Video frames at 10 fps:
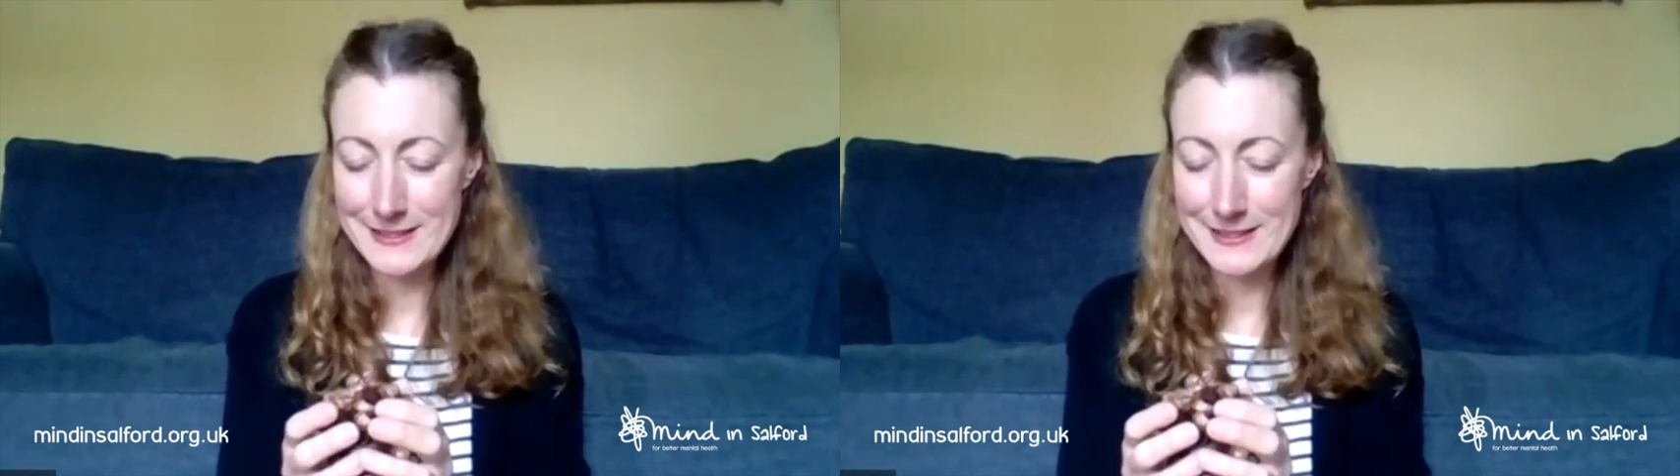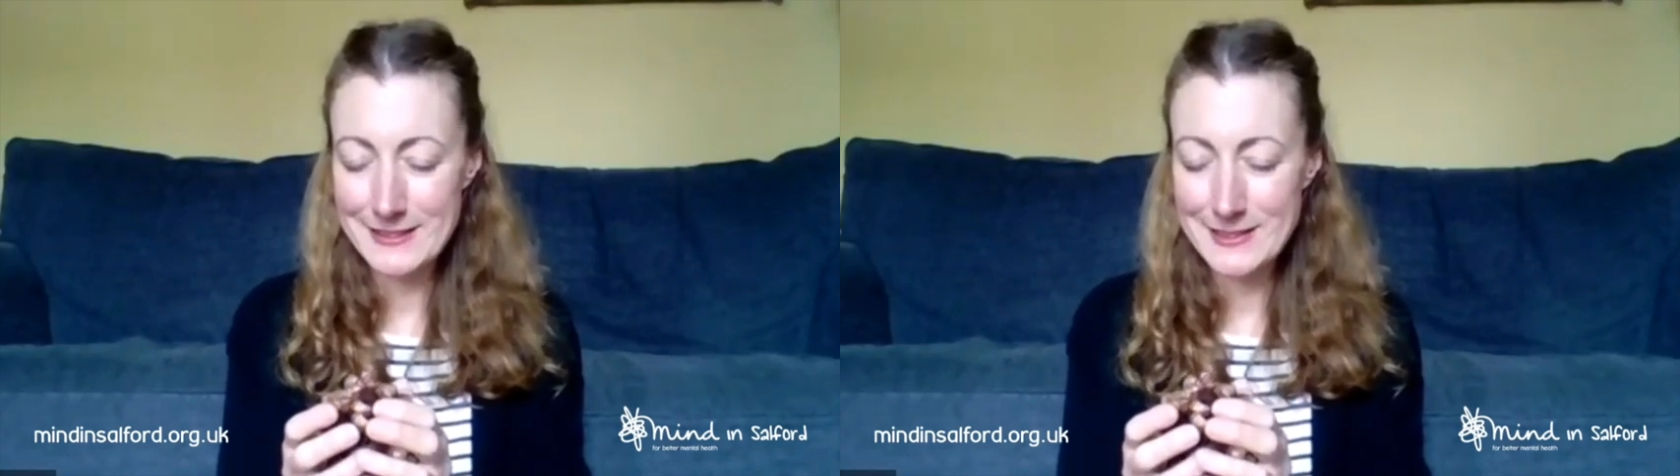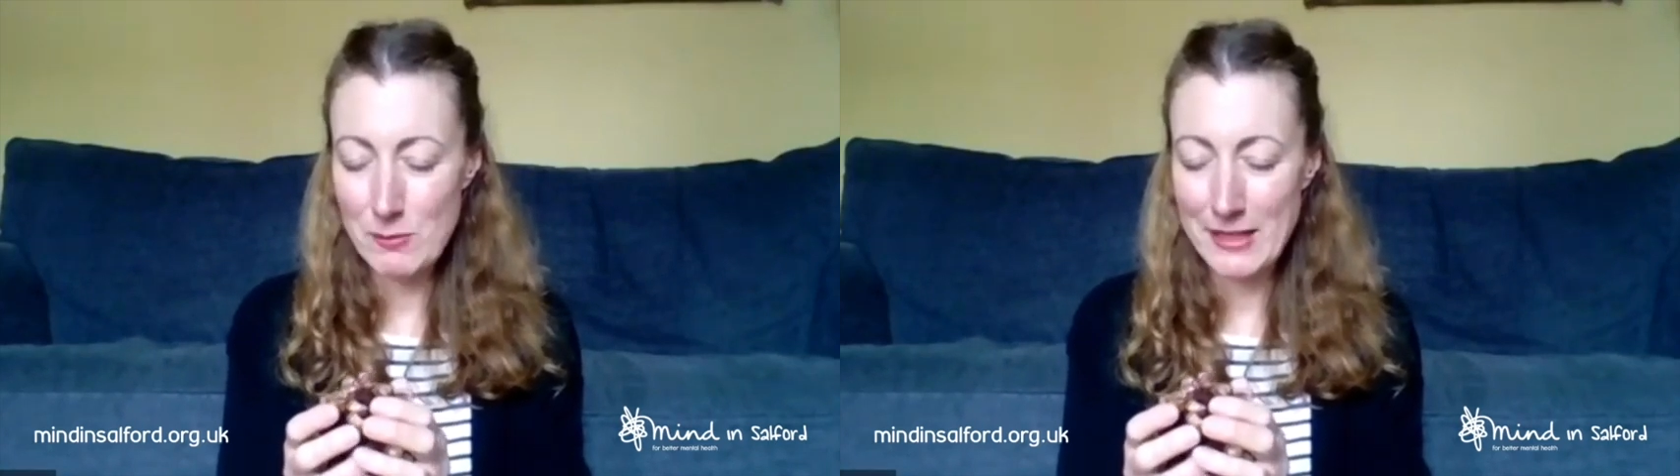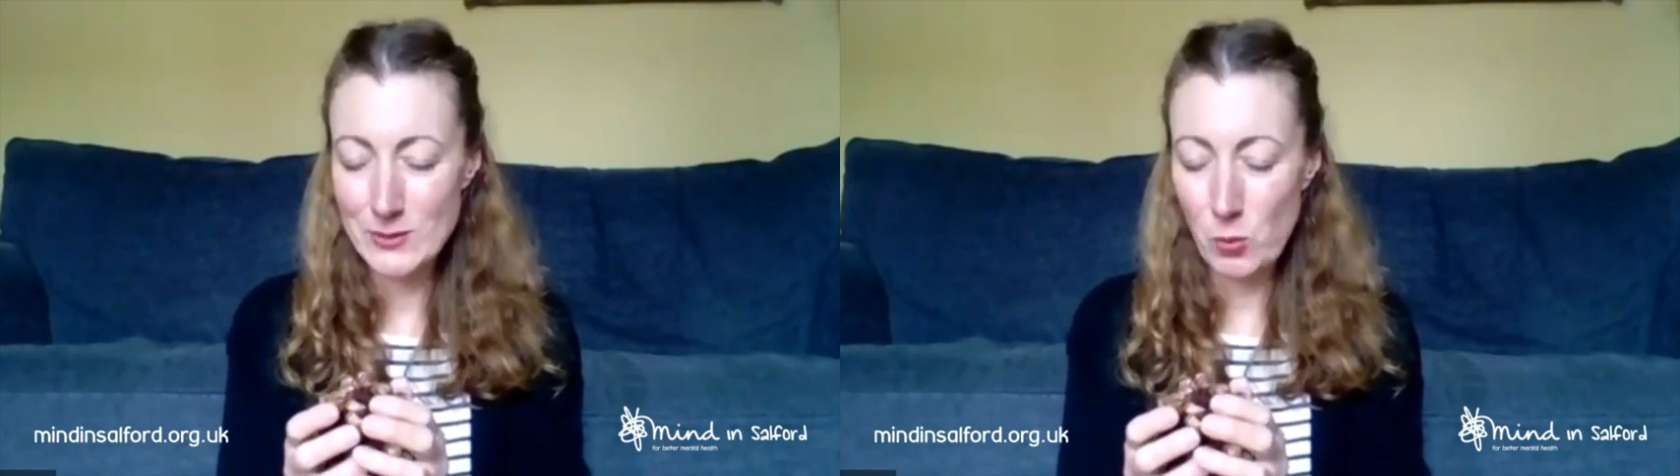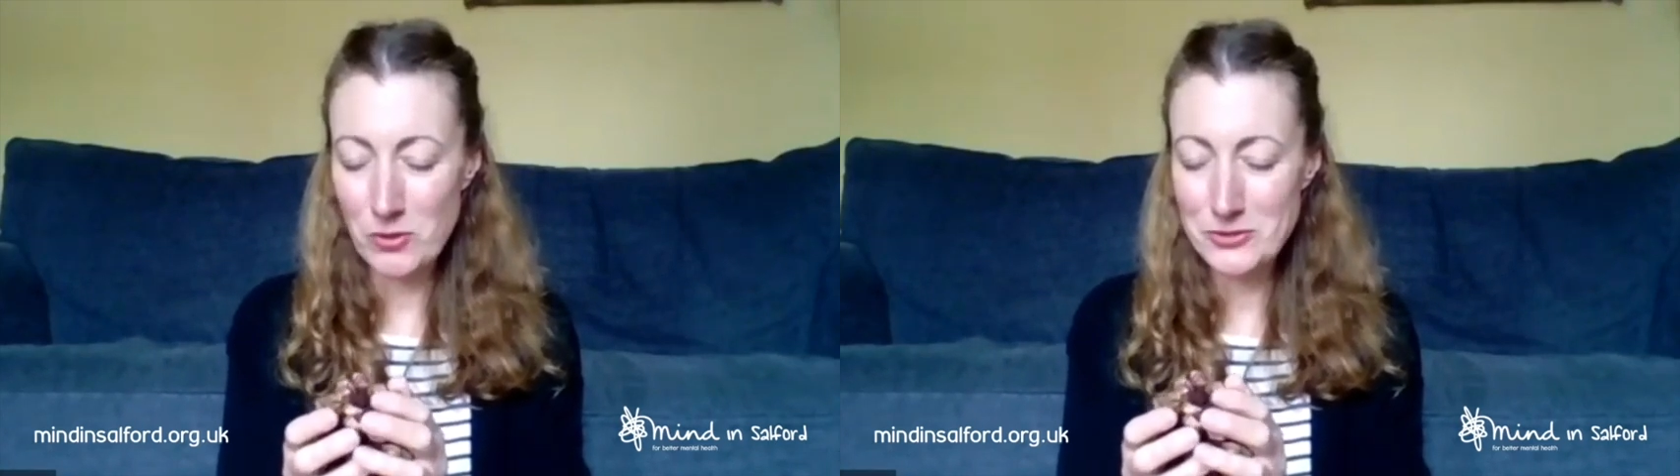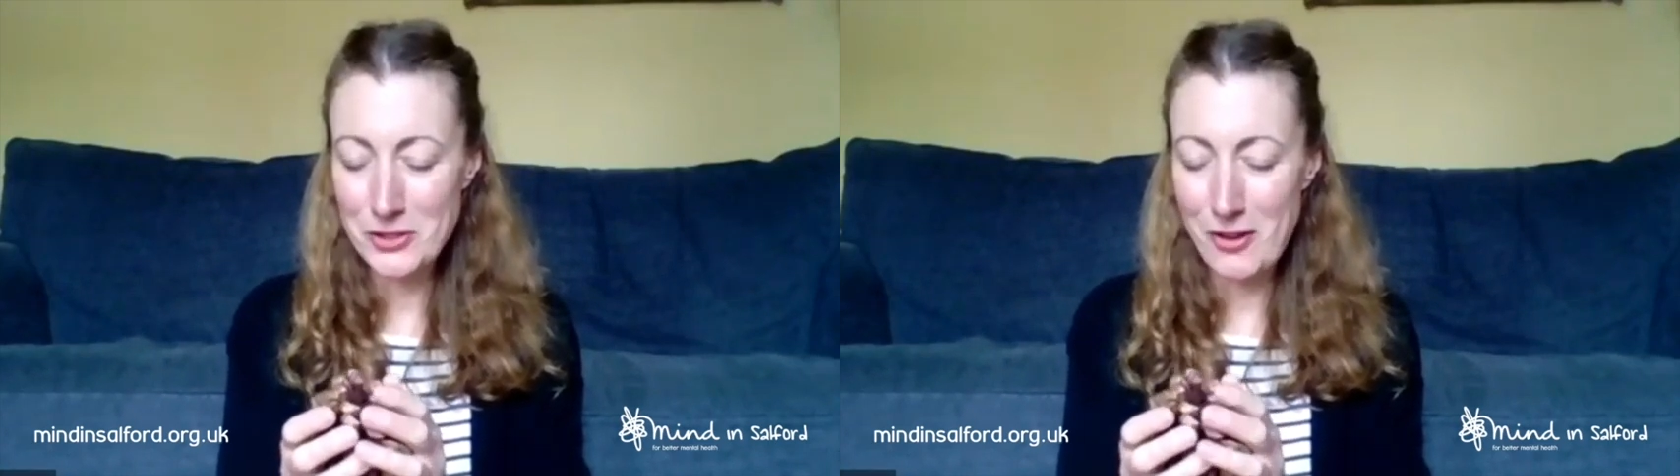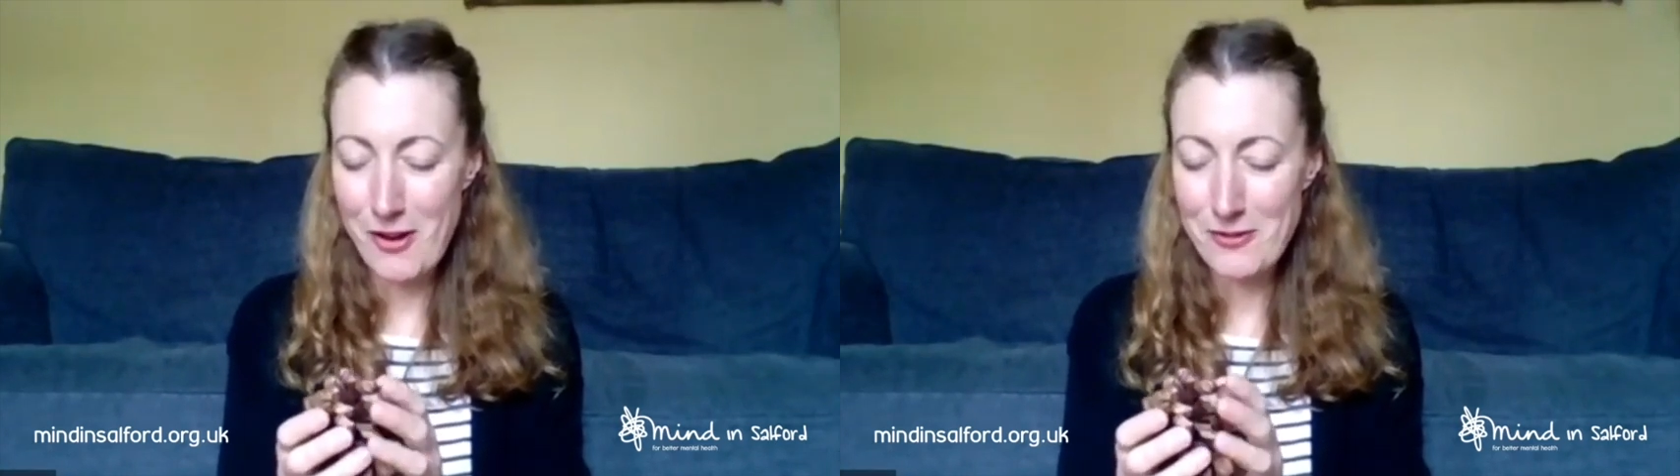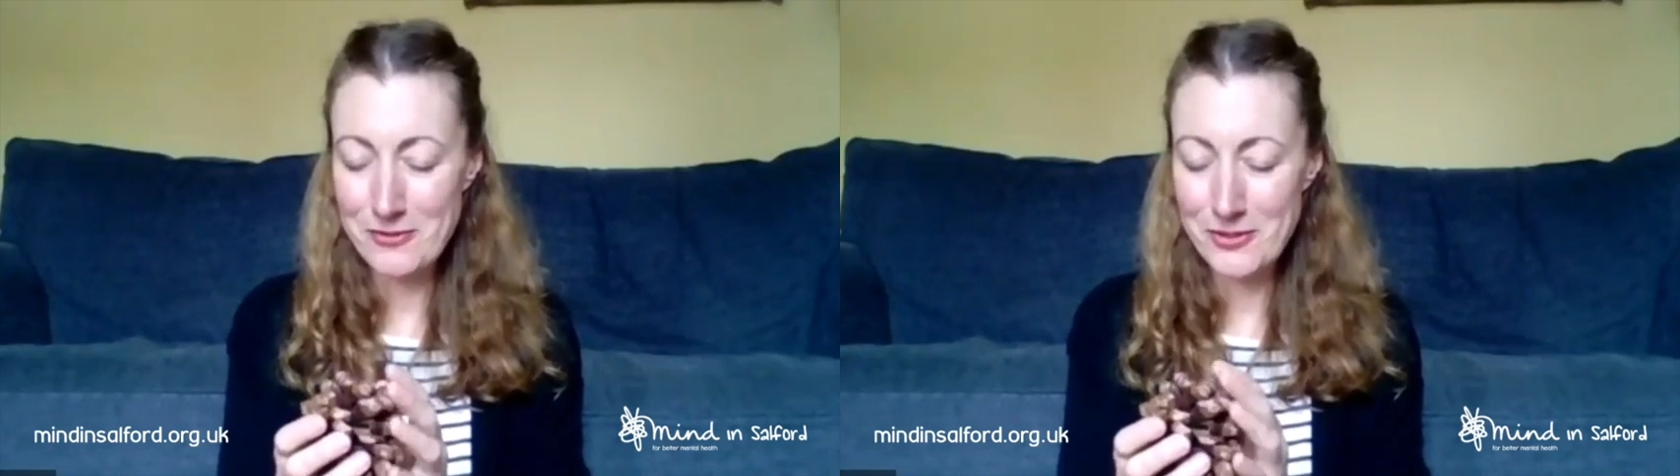Is the mind wandered off?